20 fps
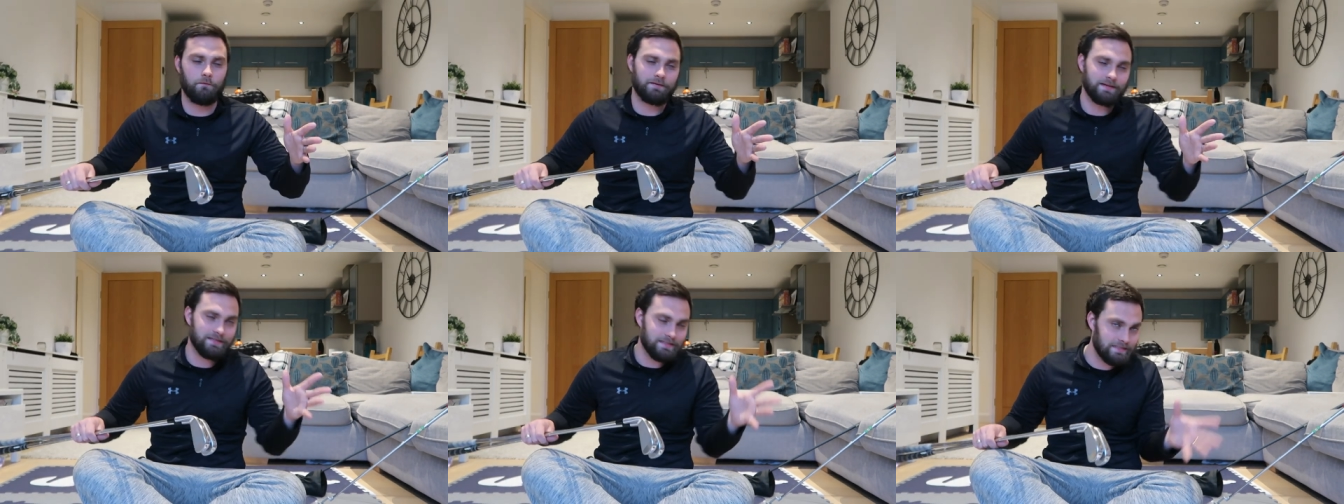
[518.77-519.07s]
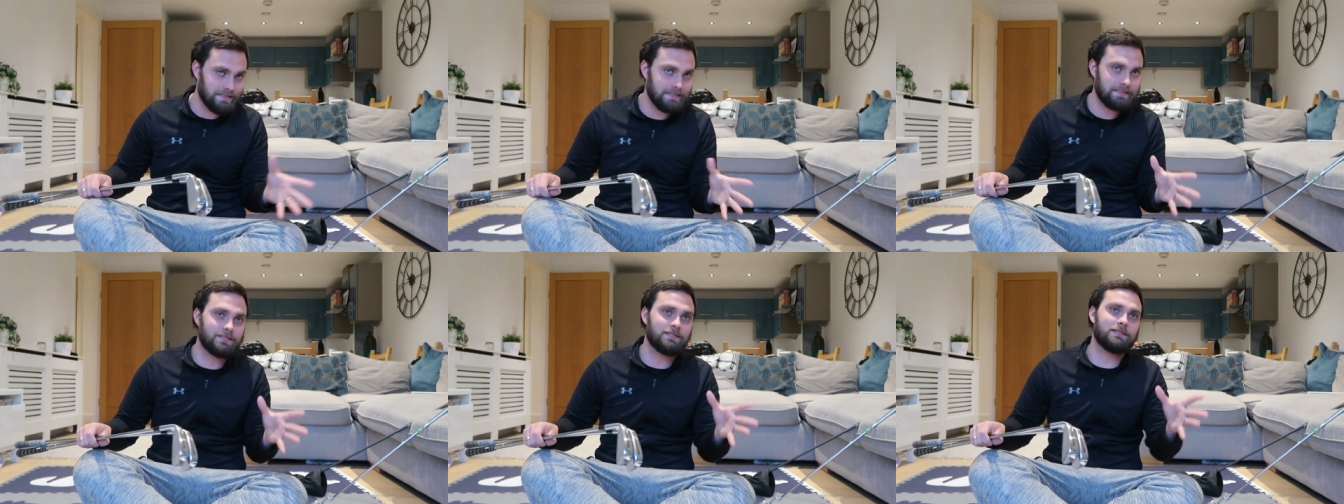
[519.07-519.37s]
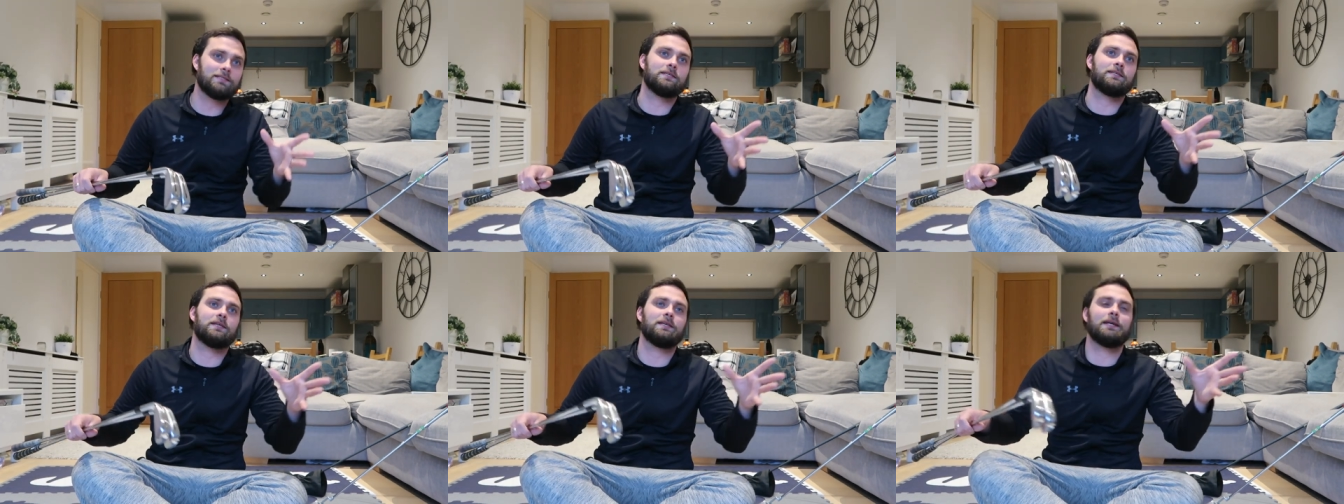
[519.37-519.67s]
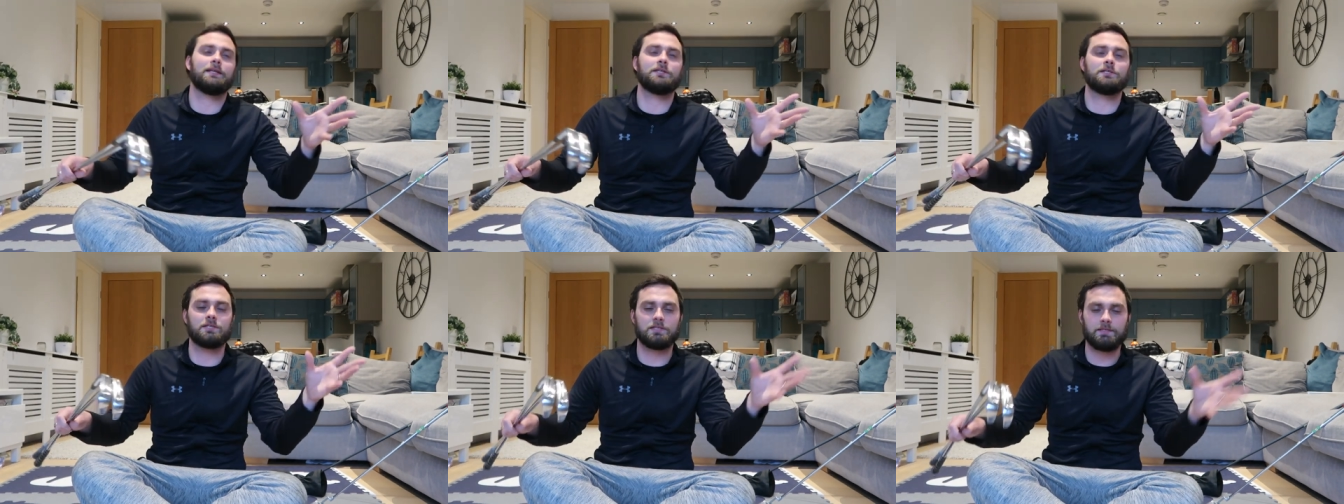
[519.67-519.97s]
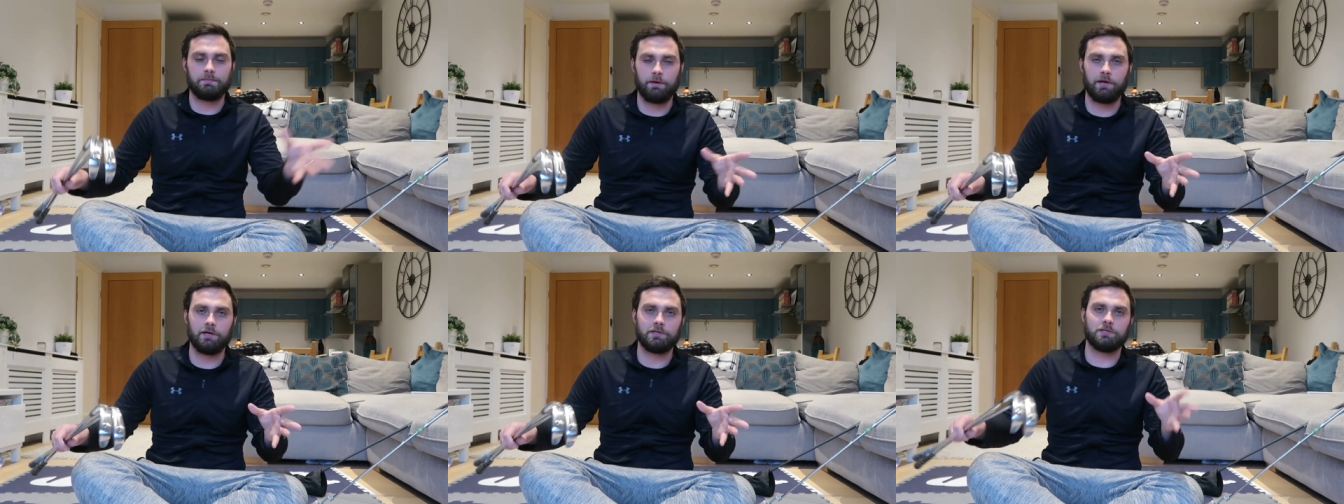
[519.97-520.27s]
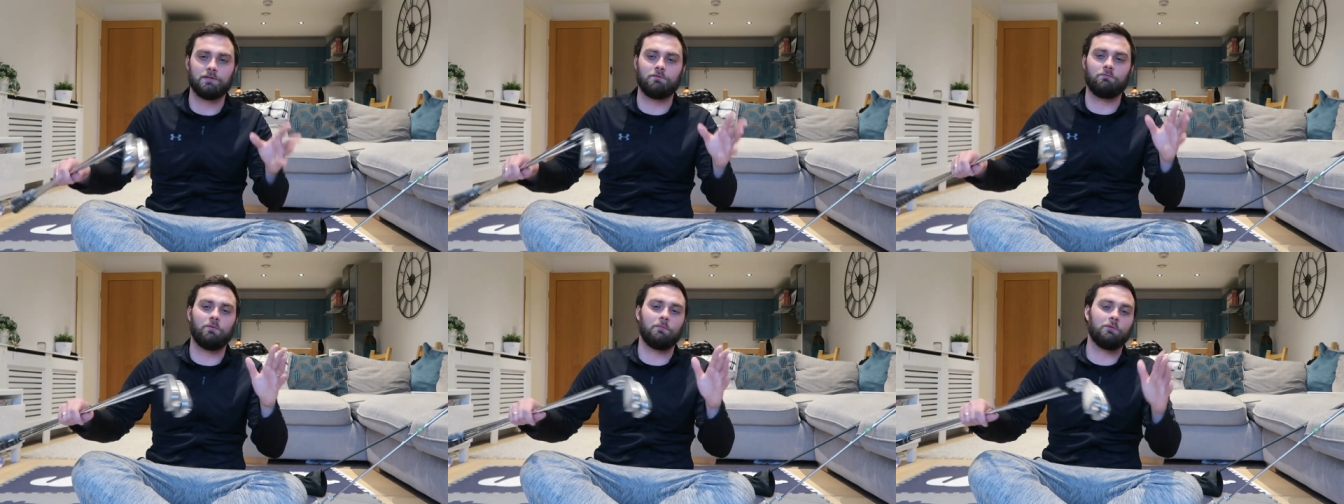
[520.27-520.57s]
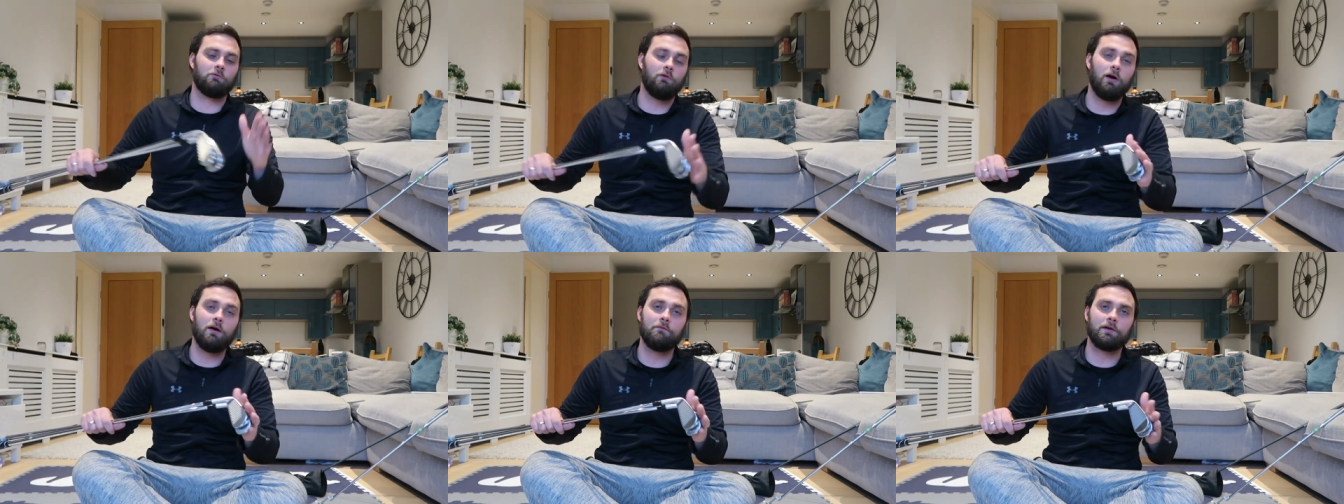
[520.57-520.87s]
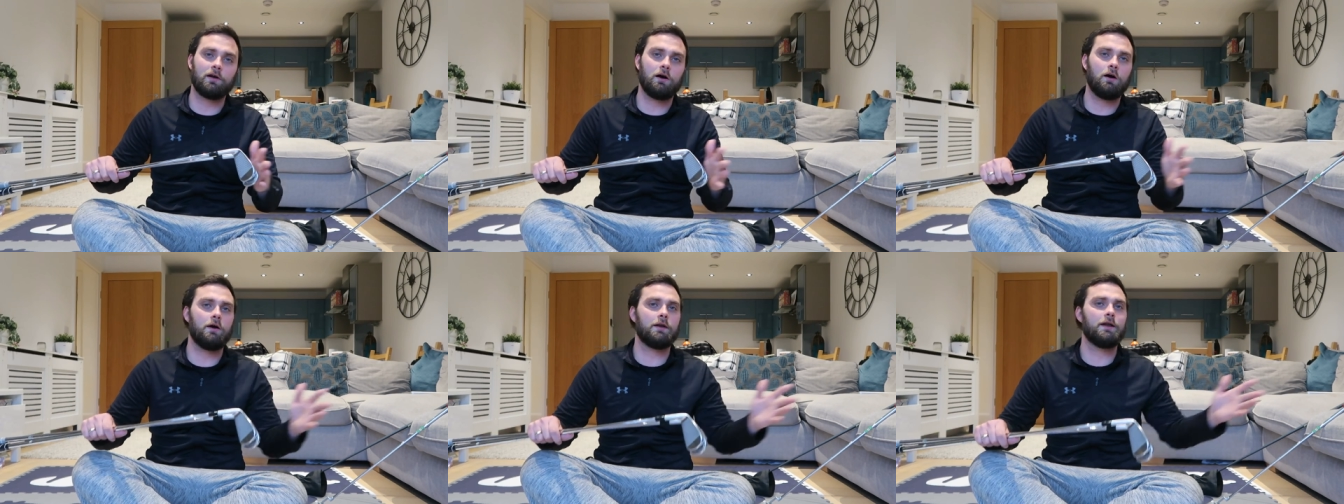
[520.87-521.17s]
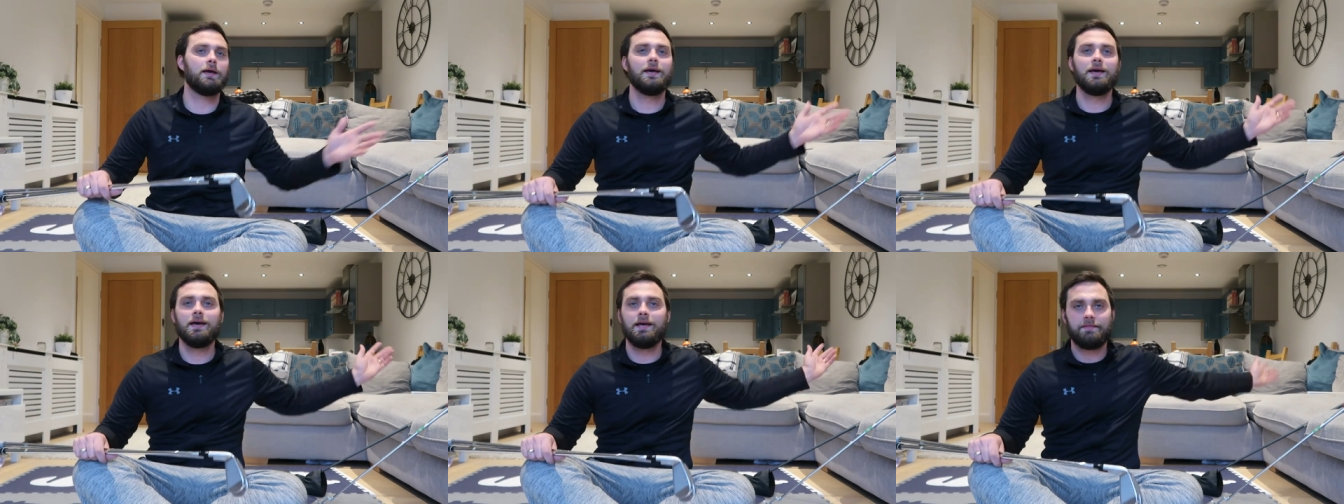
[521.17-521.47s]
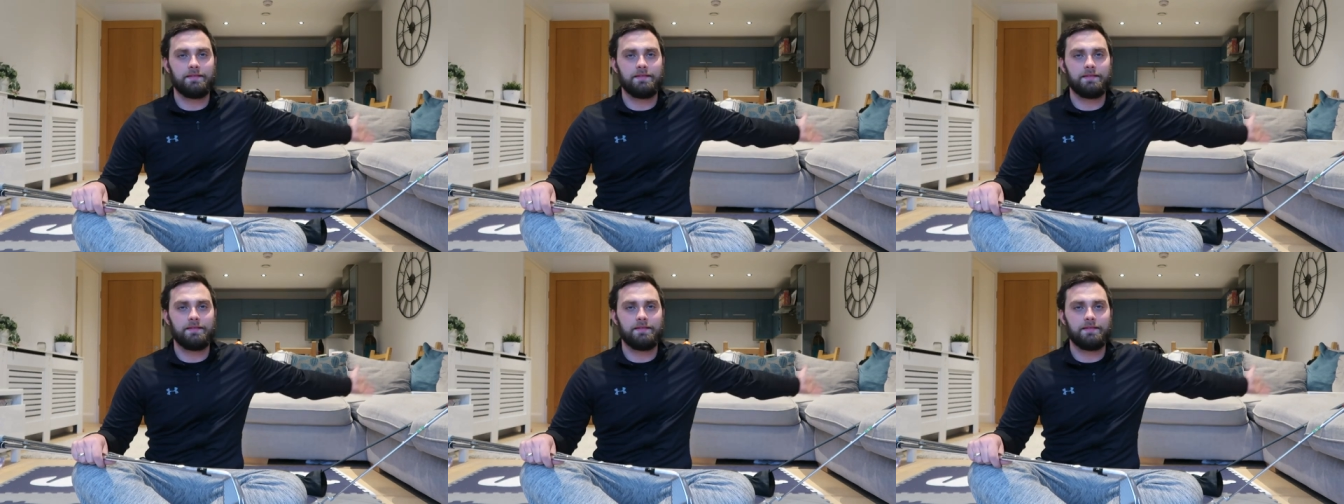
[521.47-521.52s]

of consistency and dispersion from a driving iron